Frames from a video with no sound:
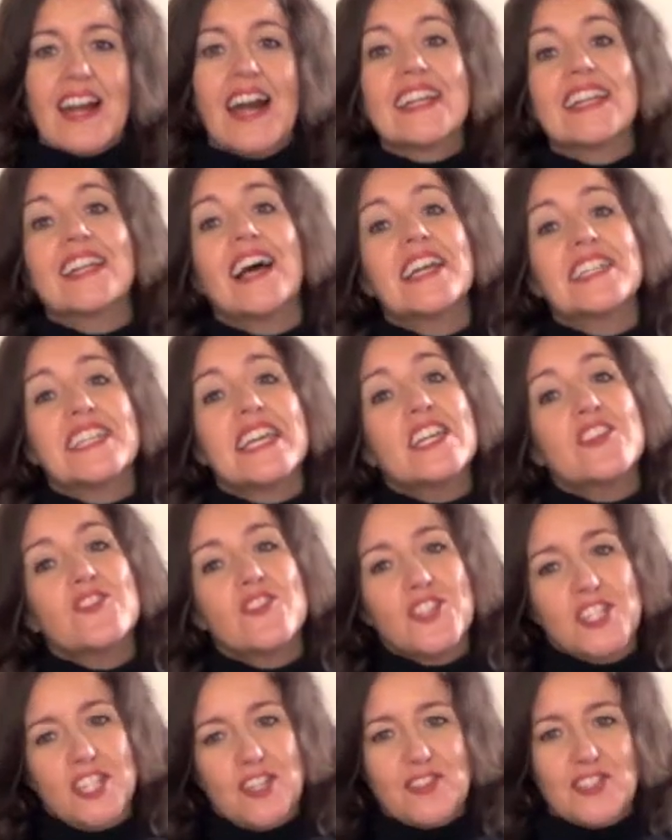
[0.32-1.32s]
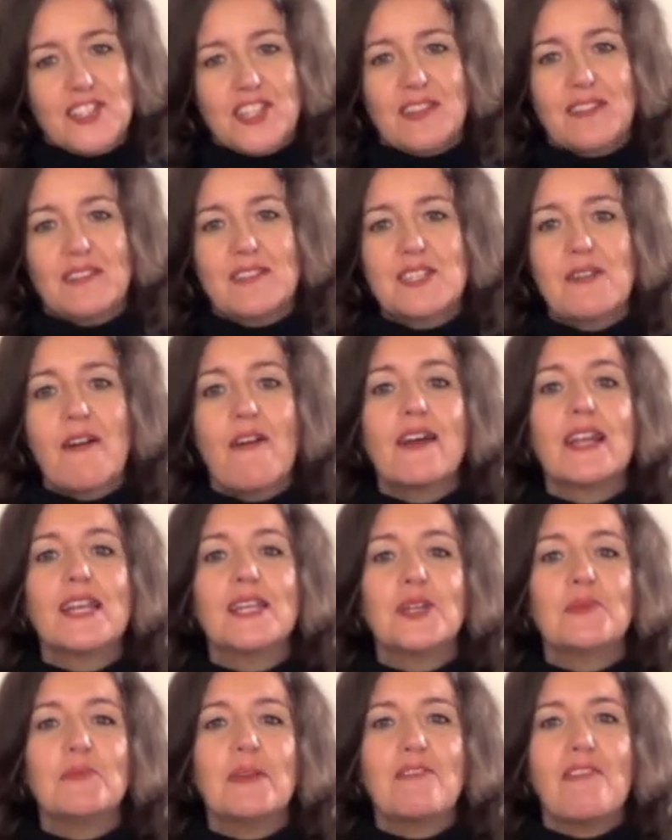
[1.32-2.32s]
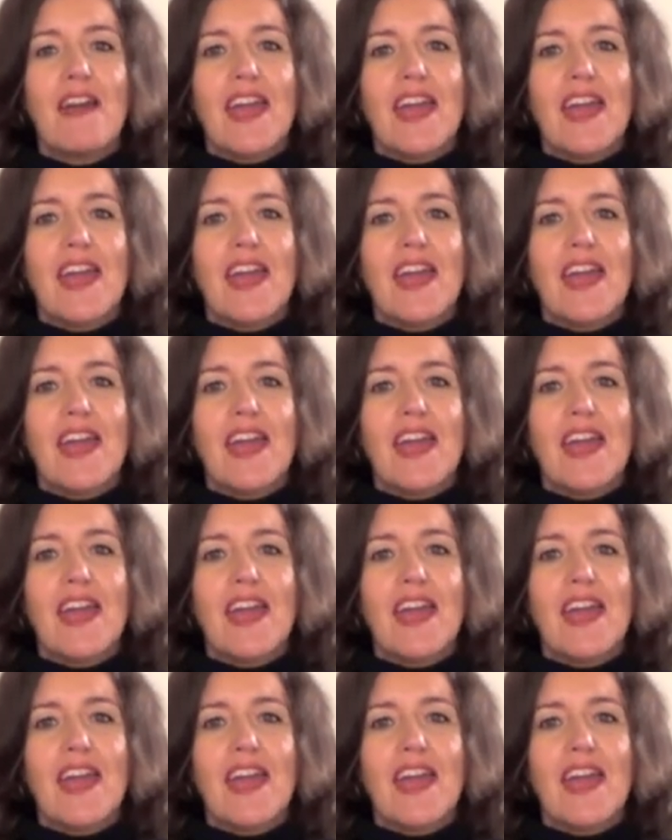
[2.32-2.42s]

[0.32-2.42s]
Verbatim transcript: I'd like to introduce you to our ilumi